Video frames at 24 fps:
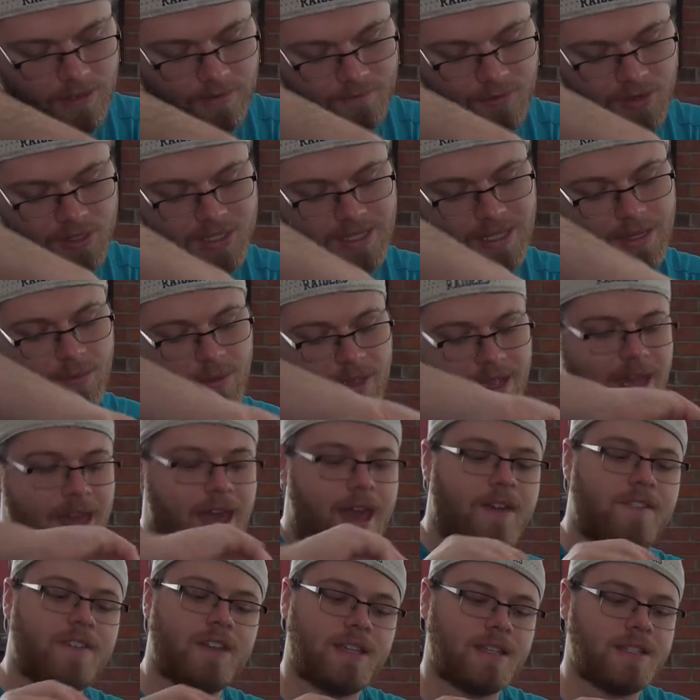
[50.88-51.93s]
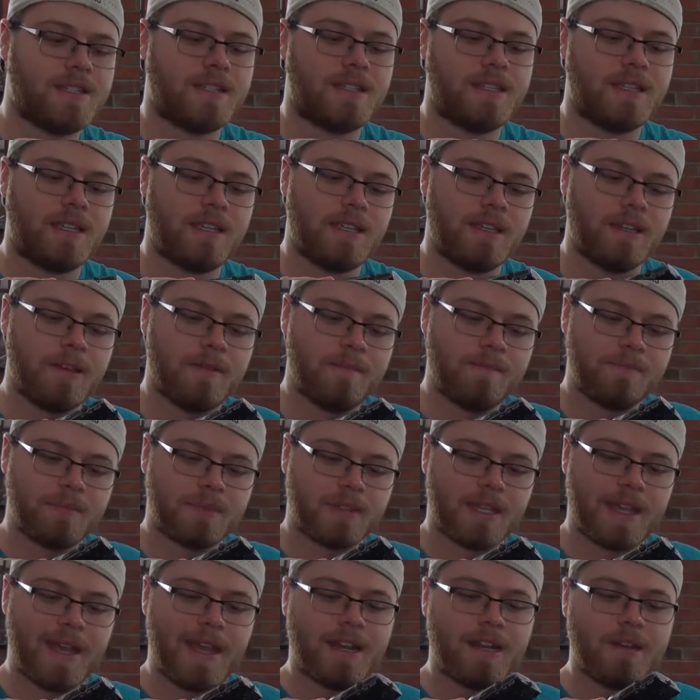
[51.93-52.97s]
First thing we have is the
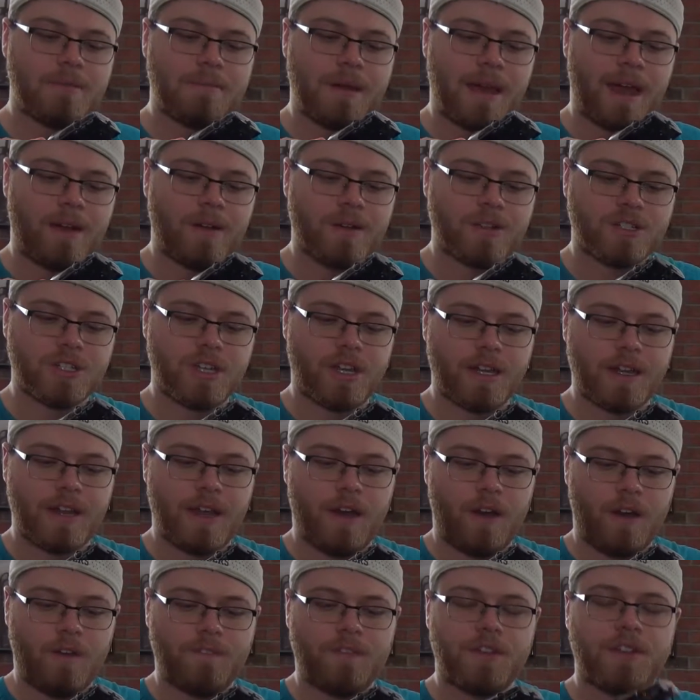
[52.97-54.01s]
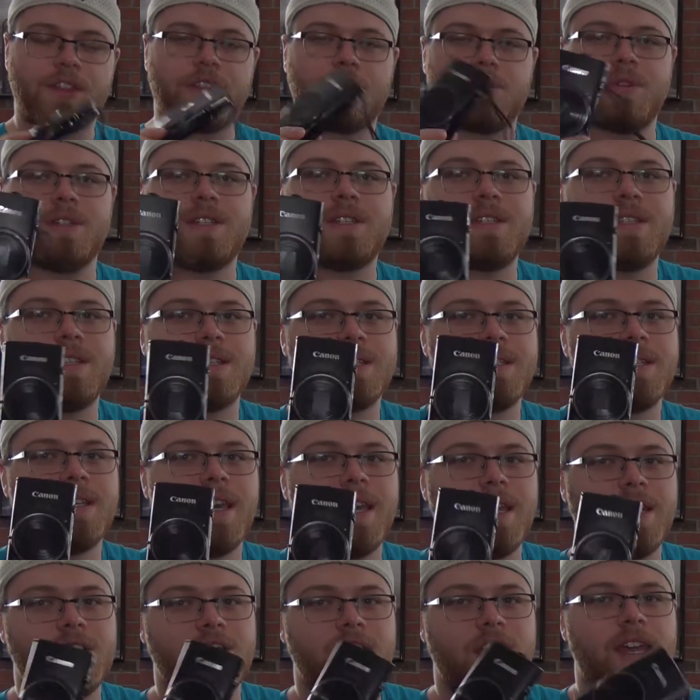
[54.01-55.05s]
Canon PowerShot ELPH
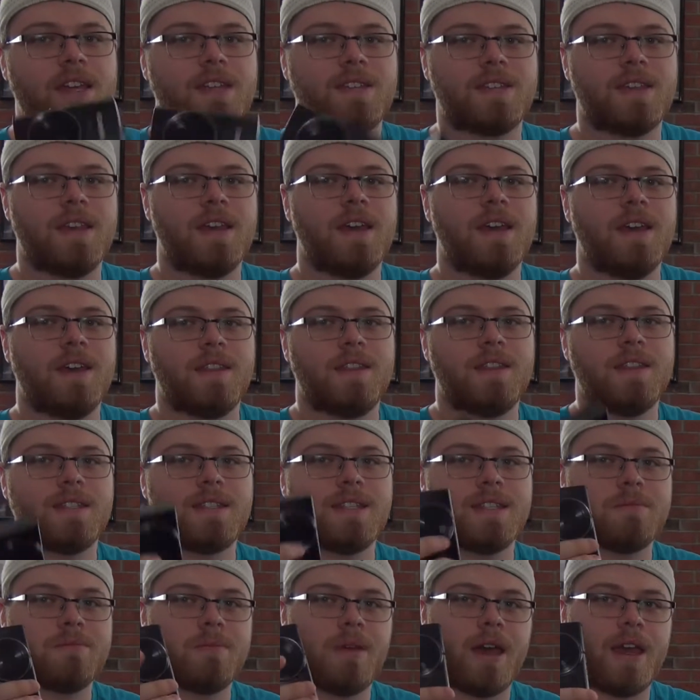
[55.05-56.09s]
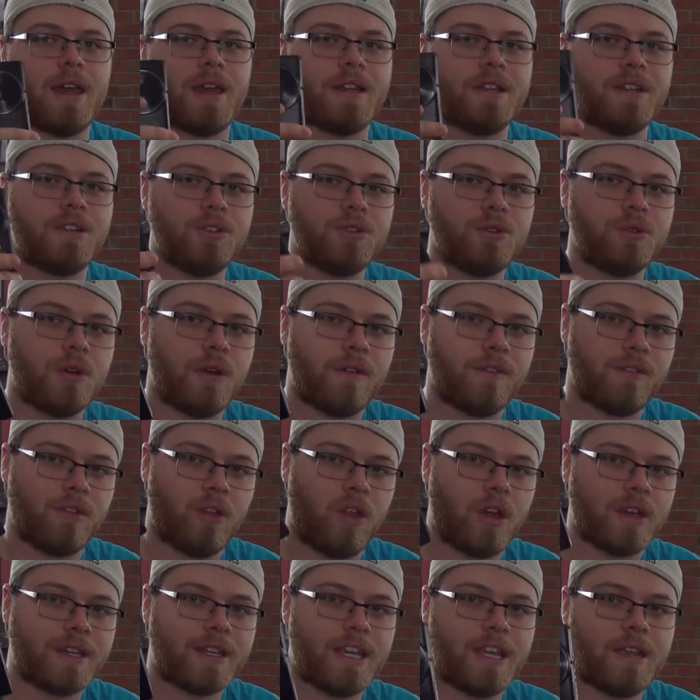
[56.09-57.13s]
360HS. This is my new
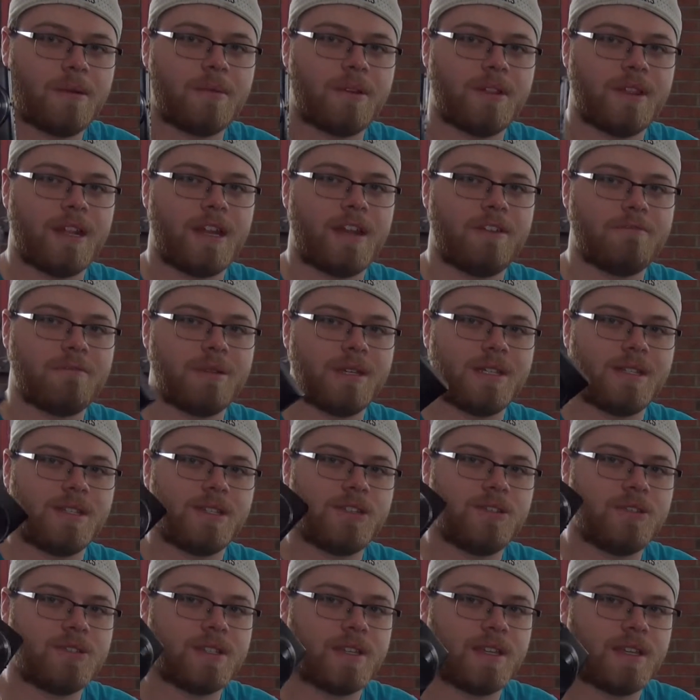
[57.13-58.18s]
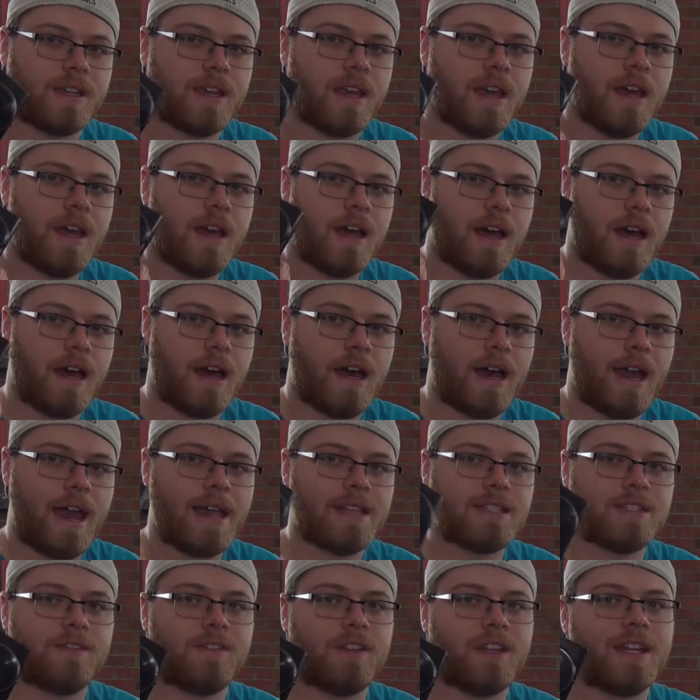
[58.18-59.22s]
vlog camera that I've been using
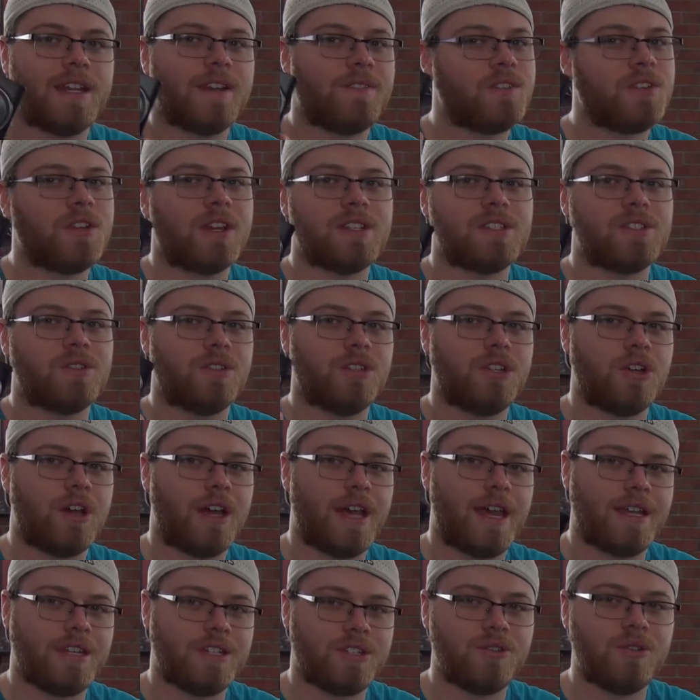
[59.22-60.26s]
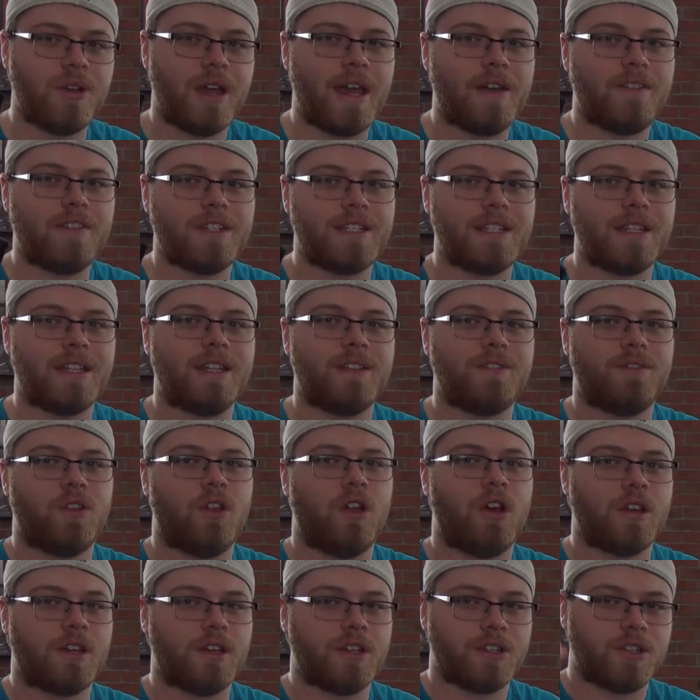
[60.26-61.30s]
as of late. If you guys don't know, I do have a daily
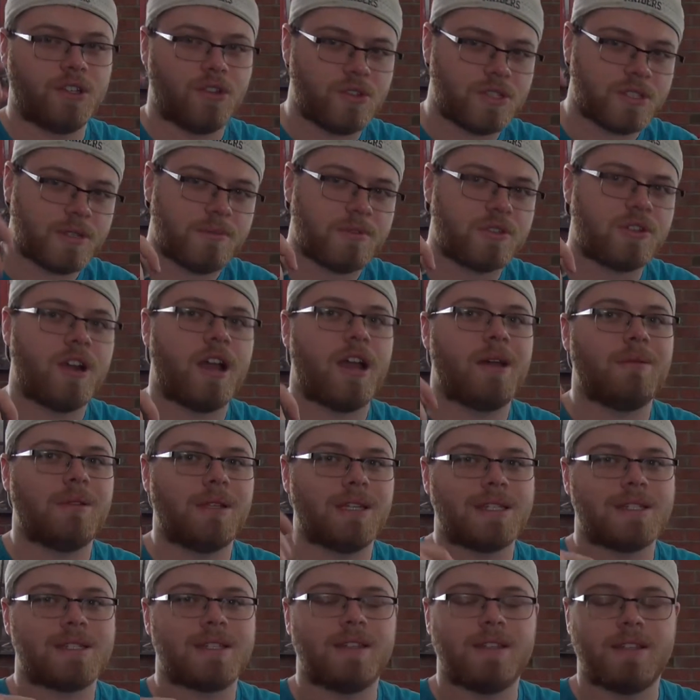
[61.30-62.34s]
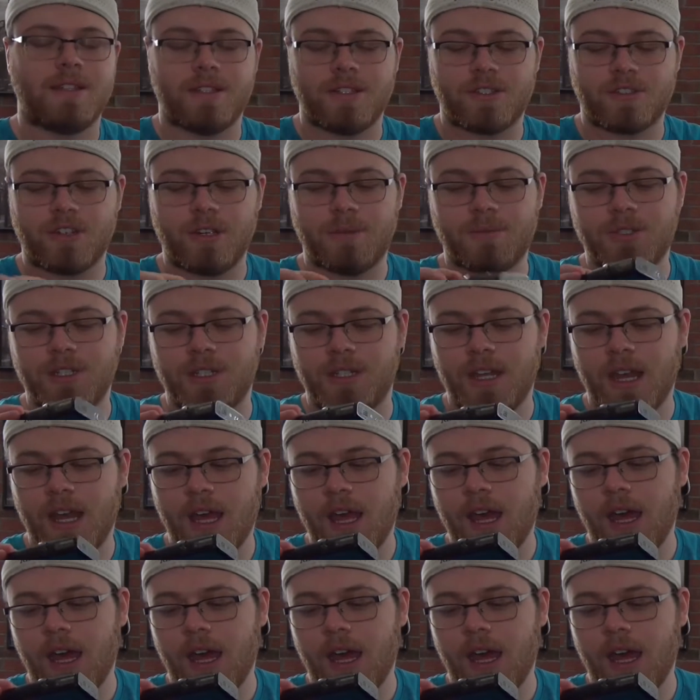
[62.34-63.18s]
vlog. Go subscribe, links in the description.